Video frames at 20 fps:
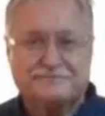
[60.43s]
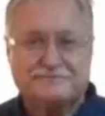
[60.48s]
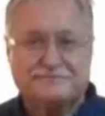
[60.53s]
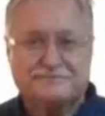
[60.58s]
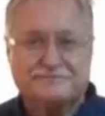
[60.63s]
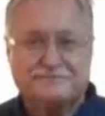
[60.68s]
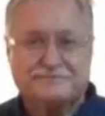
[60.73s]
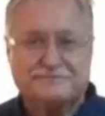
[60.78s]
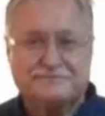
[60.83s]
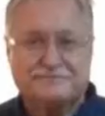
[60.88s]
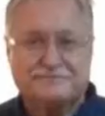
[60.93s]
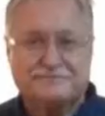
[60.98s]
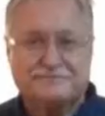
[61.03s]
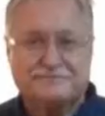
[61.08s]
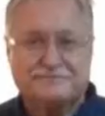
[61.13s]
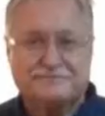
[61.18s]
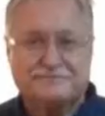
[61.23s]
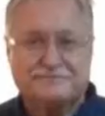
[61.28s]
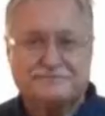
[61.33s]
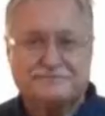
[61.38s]

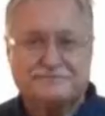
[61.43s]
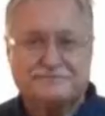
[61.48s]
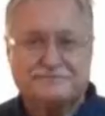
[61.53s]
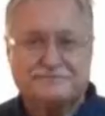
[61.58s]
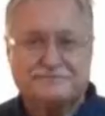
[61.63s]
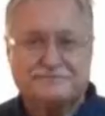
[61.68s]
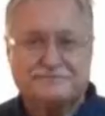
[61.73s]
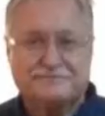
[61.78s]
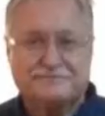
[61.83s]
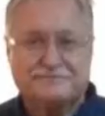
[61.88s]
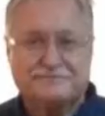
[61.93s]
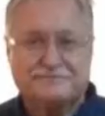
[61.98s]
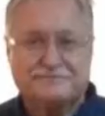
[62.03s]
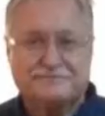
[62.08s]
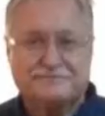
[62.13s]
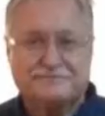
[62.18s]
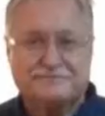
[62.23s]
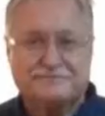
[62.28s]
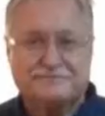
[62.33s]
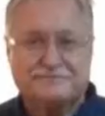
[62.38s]

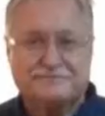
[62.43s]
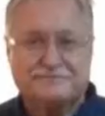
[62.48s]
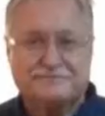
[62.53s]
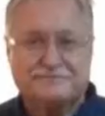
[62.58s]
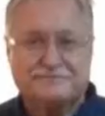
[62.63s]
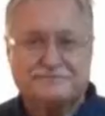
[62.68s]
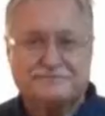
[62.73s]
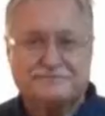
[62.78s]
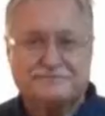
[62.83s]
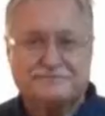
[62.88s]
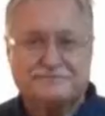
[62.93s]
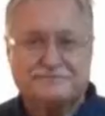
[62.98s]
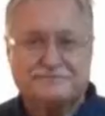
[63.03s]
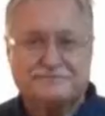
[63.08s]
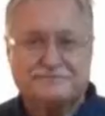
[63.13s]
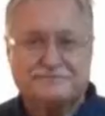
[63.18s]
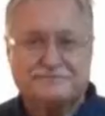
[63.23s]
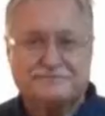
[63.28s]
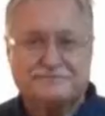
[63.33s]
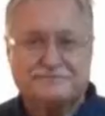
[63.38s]

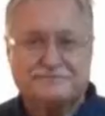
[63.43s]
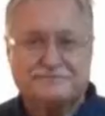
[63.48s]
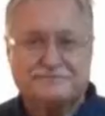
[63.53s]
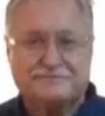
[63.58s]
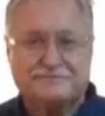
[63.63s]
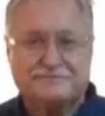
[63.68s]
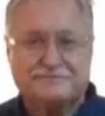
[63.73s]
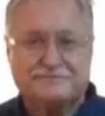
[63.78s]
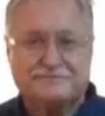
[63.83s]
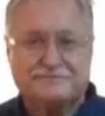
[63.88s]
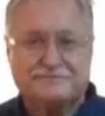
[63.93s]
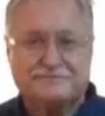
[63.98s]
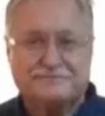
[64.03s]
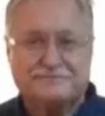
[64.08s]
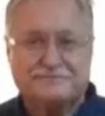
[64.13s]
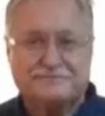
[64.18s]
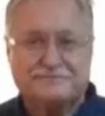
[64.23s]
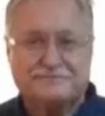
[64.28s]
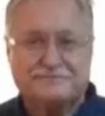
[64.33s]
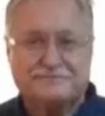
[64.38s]

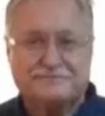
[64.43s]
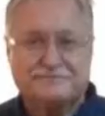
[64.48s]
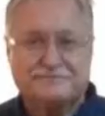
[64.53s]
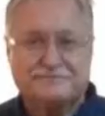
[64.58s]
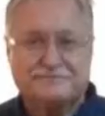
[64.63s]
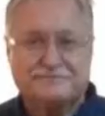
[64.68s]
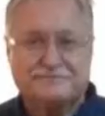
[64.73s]
The face doesn't move, so there is nothing to read.